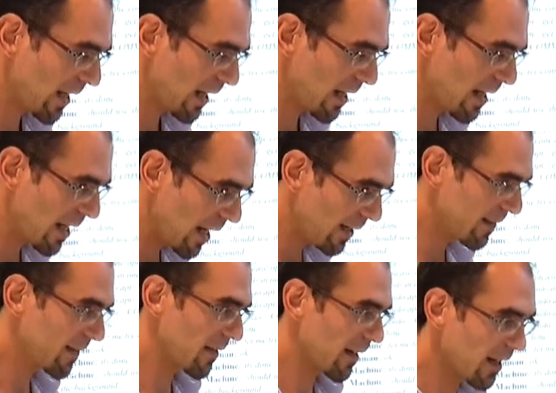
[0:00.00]

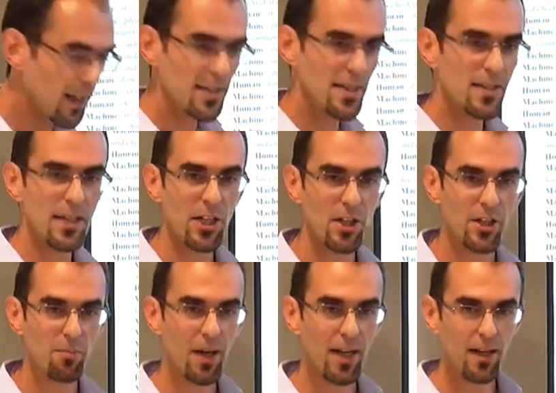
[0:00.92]
late last
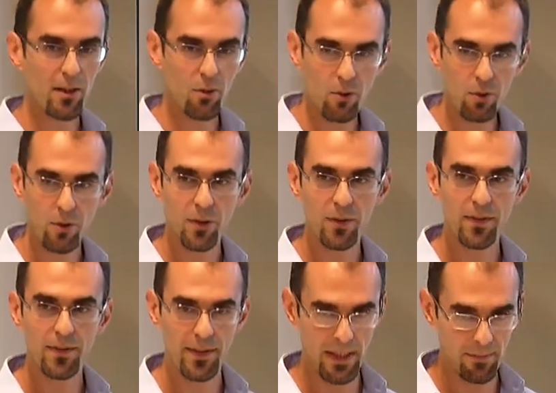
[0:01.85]
year by a Google
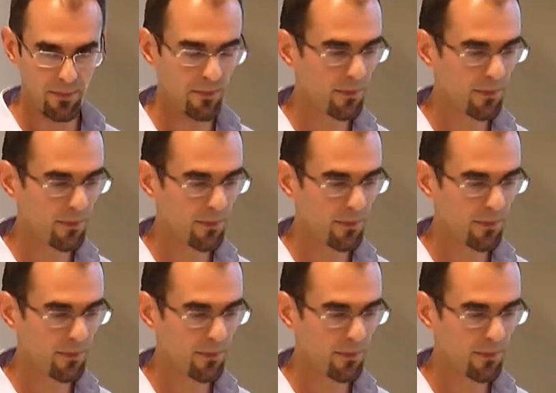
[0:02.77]
team.